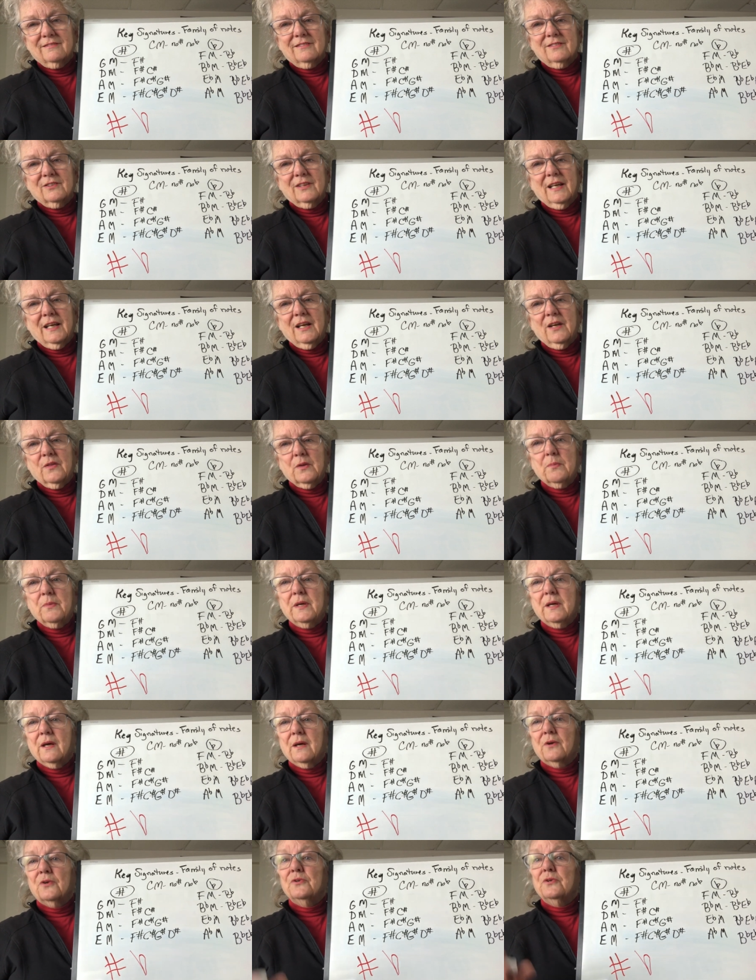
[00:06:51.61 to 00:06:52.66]
Okay, on the
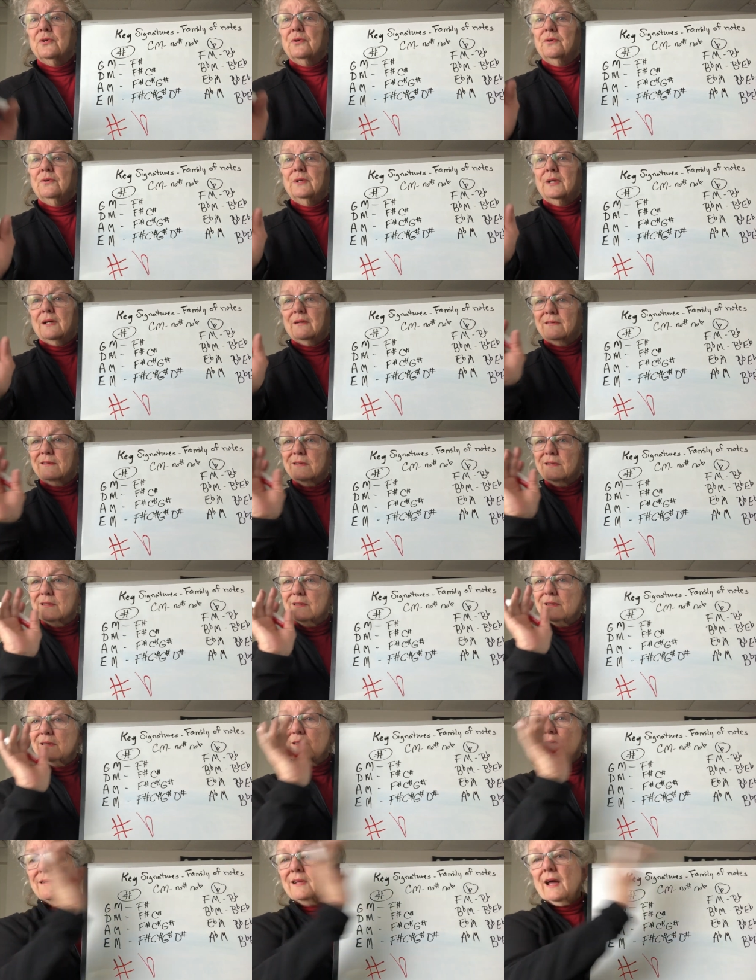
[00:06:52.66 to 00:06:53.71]
piano, you go down to
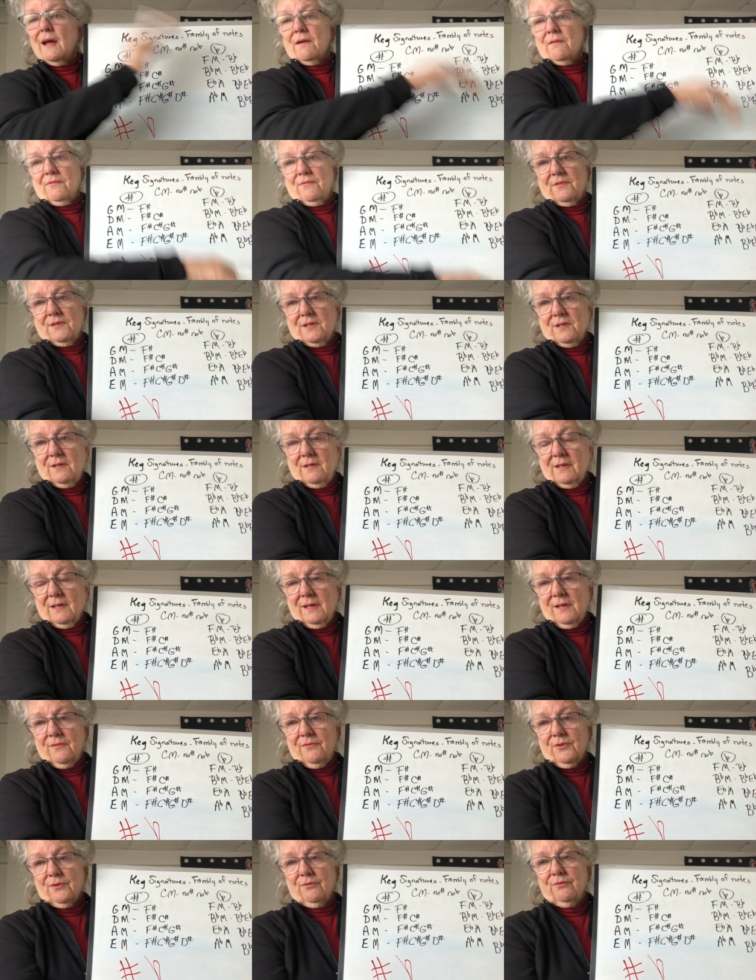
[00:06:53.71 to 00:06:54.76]
the left
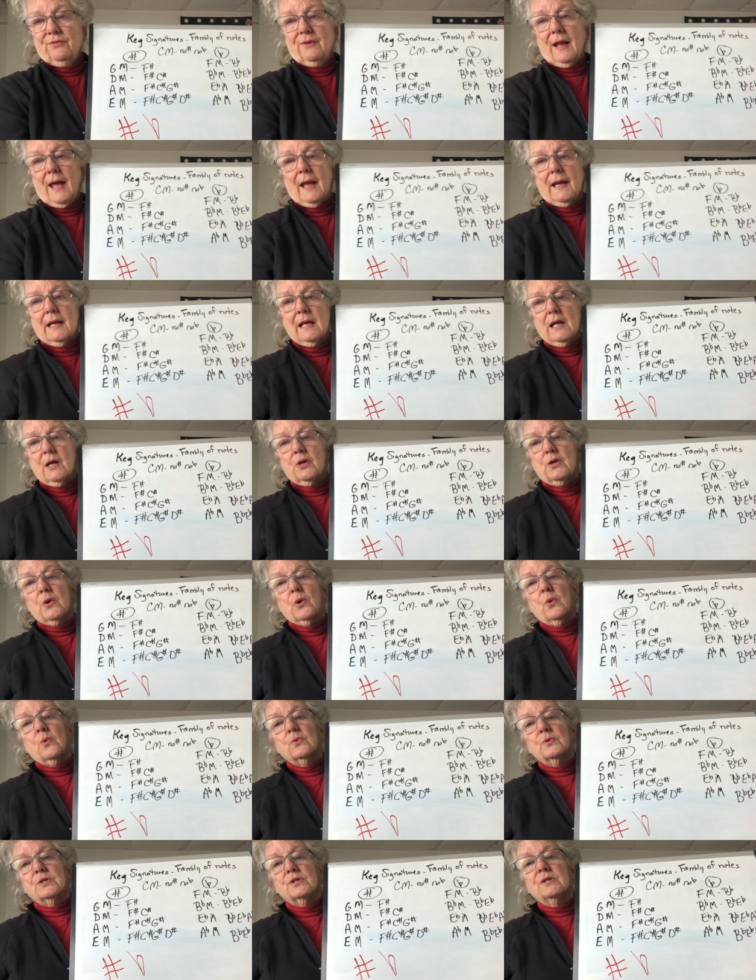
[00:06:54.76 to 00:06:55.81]
if you're flatting a
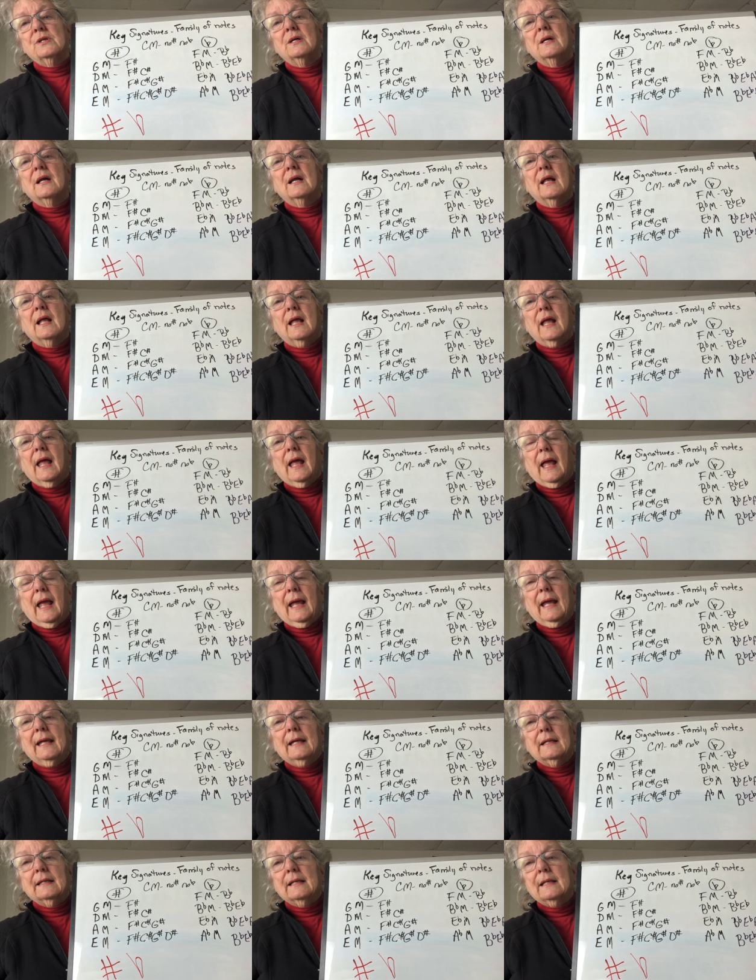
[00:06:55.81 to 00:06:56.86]
note
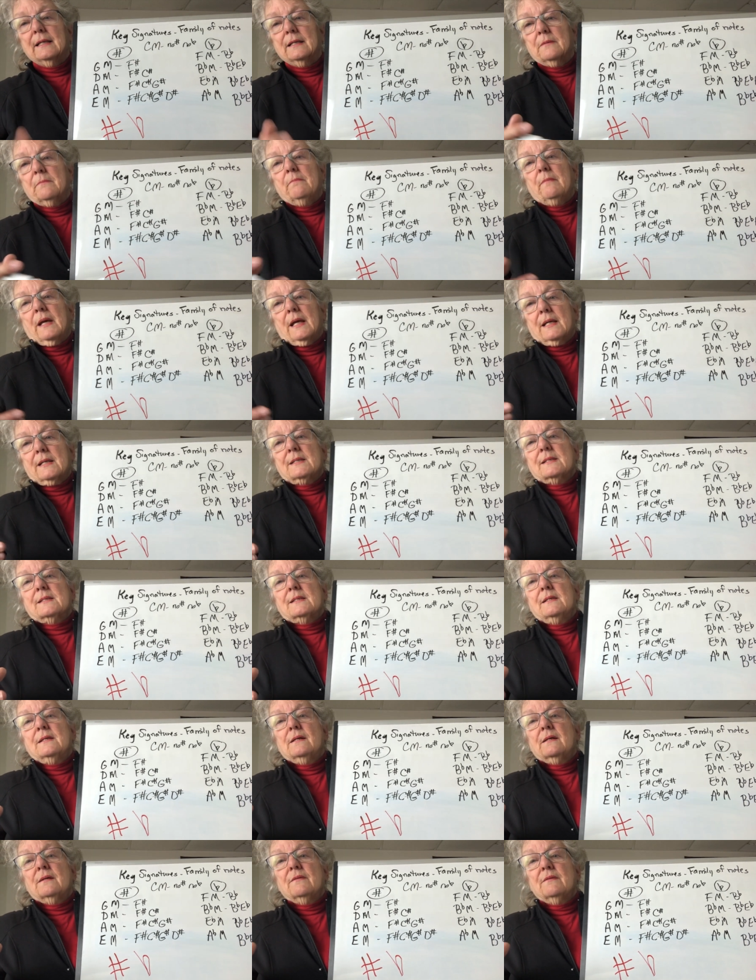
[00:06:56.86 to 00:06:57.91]
and it makes
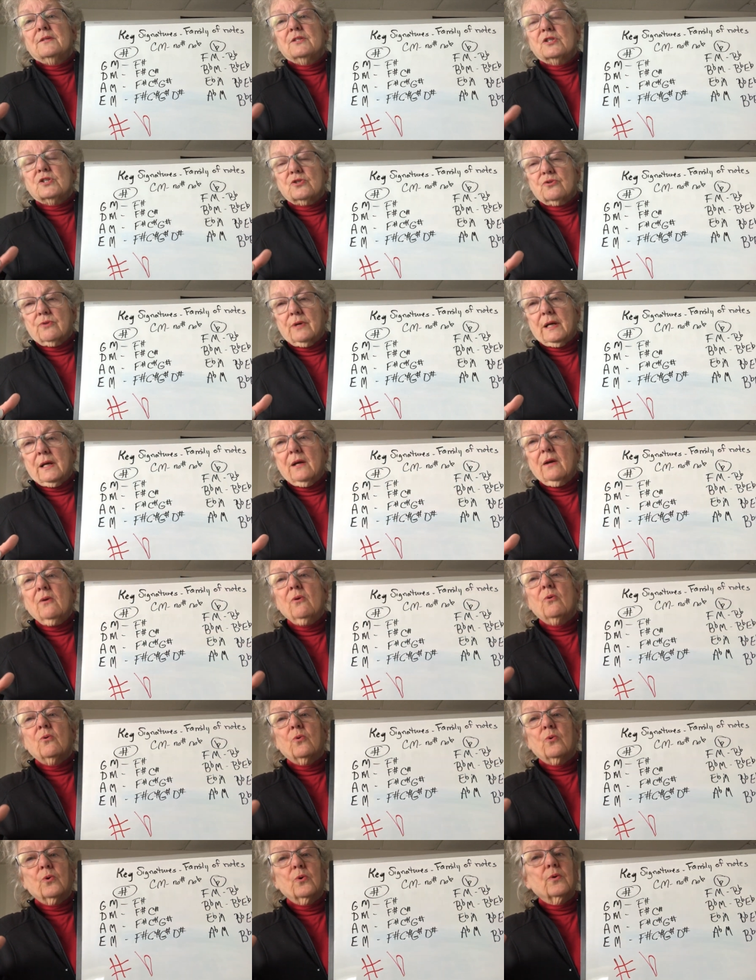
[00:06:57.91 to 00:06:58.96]
the string
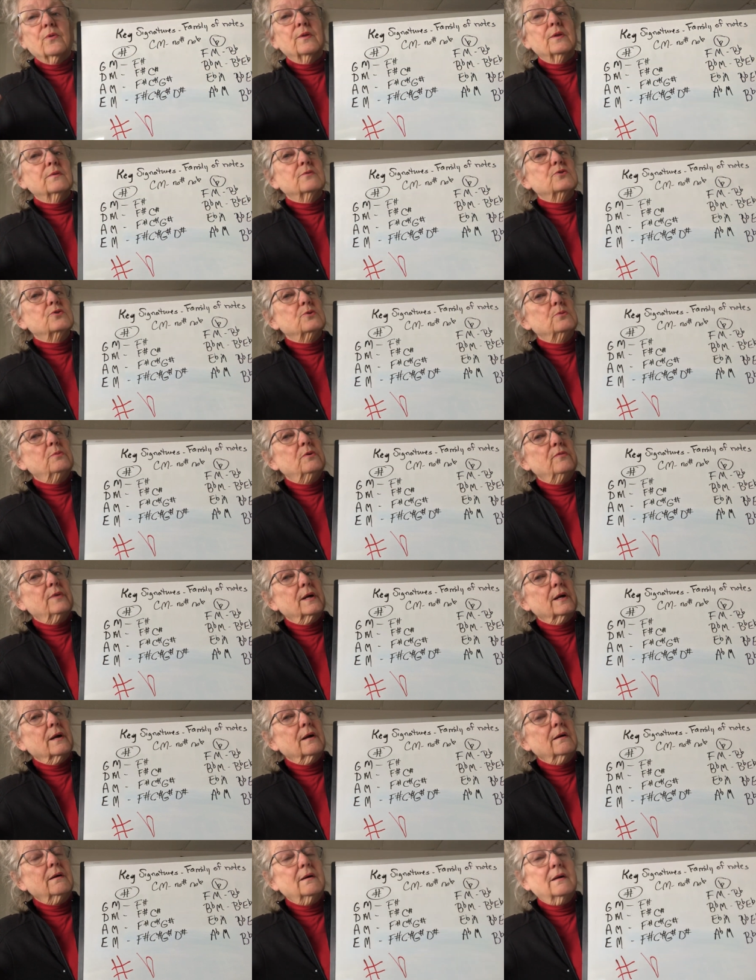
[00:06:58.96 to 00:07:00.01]
or the tube of
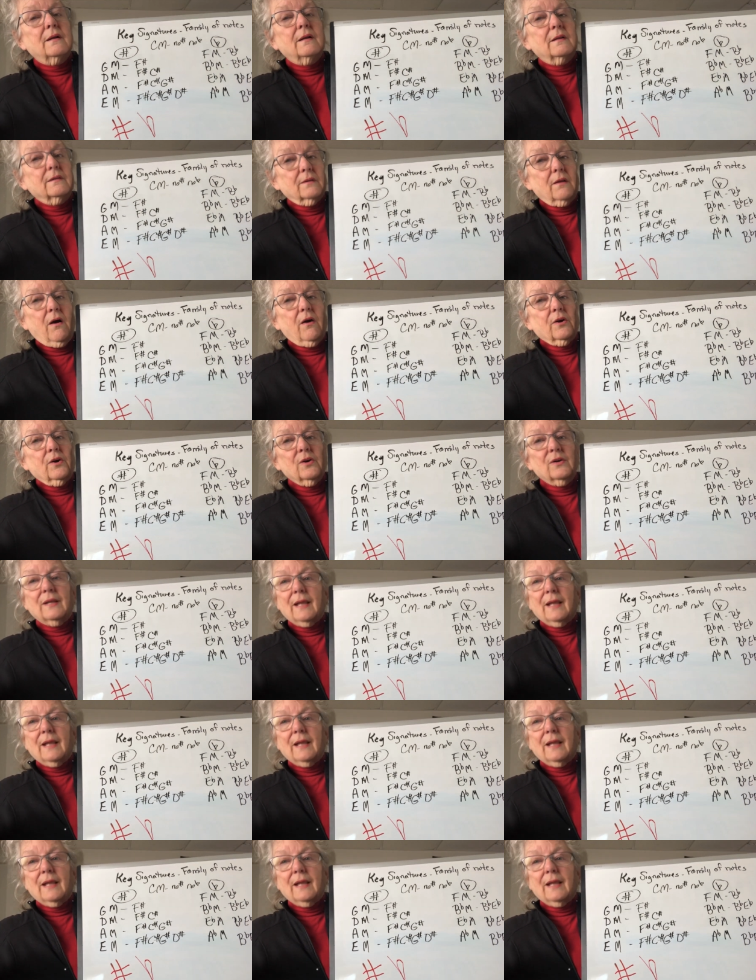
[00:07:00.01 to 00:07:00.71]
air longer.